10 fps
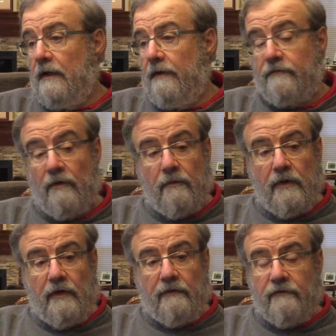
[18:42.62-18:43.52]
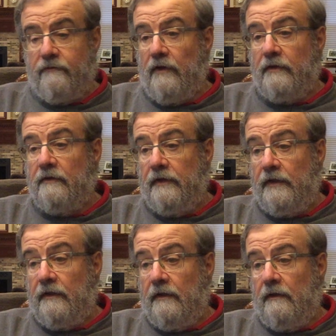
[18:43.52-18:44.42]
So
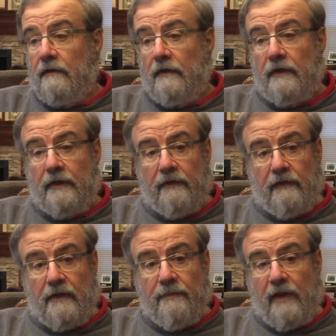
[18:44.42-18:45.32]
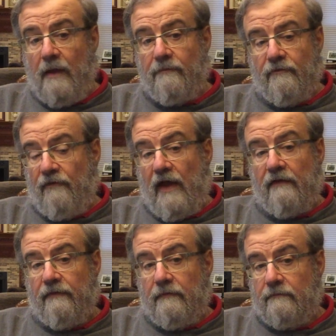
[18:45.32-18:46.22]
suddenly,
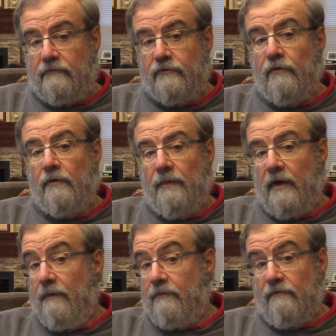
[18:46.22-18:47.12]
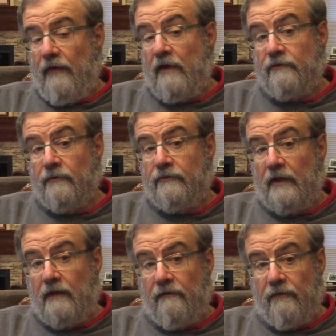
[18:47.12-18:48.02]
Judah becomes a vassal
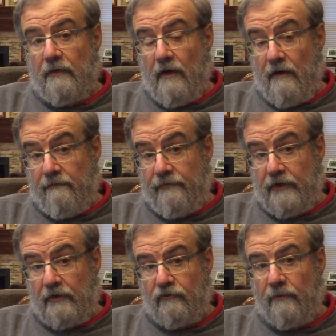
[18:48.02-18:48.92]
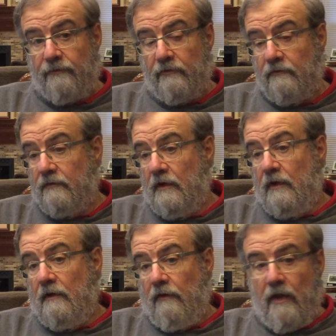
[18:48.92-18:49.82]
state of the Egyptians.
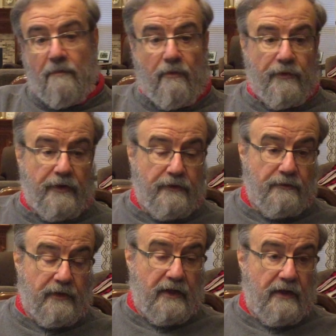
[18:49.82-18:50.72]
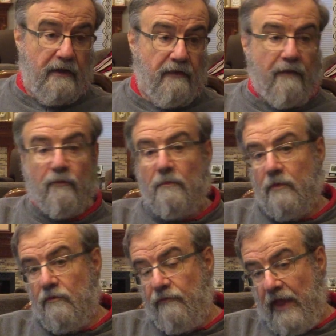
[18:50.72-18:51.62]
They appoint a new king. They
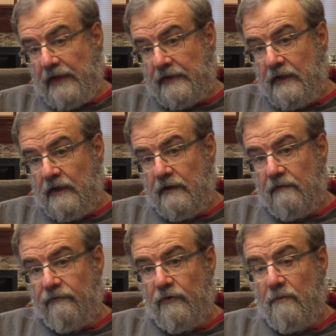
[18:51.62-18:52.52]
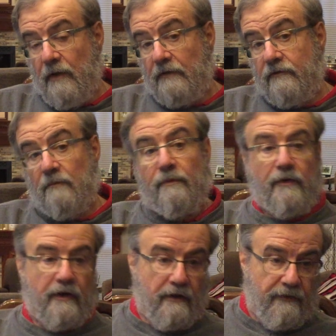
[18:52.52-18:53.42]
remove that king in a few months and
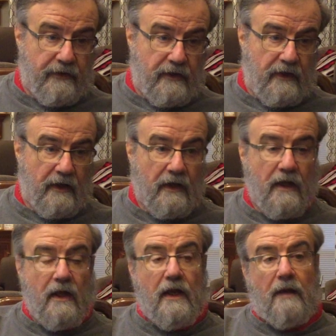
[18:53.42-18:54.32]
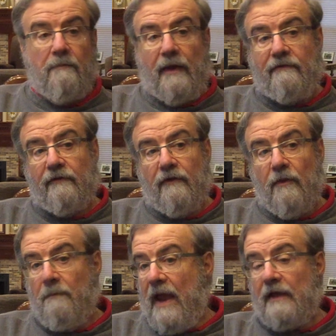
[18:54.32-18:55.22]
appoint another king. And basically,
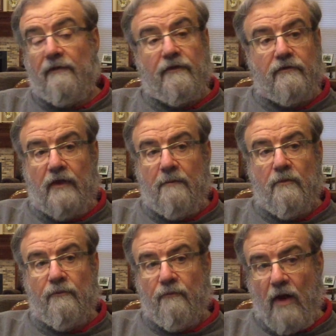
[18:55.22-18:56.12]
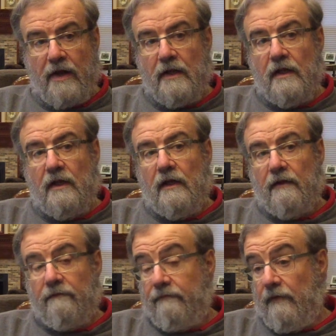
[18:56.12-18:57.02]
they're back in the same old rut
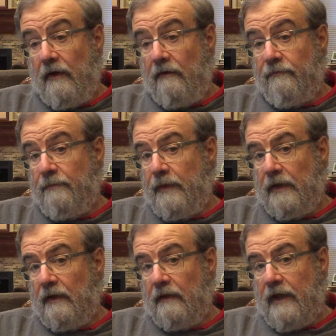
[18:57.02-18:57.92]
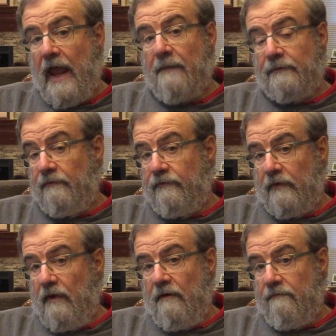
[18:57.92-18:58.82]
of being captives
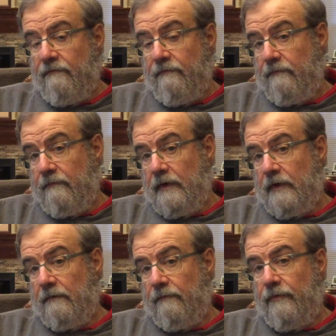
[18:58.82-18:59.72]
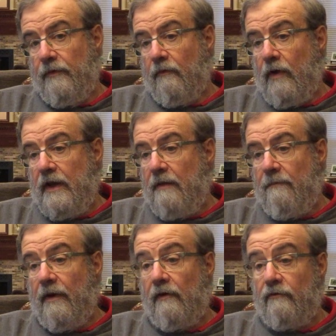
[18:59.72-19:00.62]
of the great
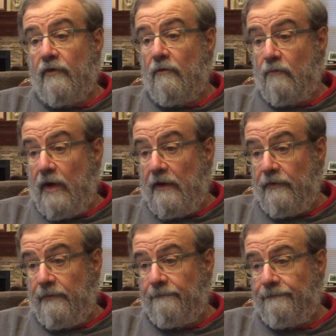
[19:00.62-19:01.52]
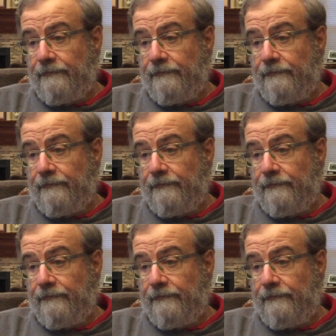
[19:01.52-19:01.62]
empires around them.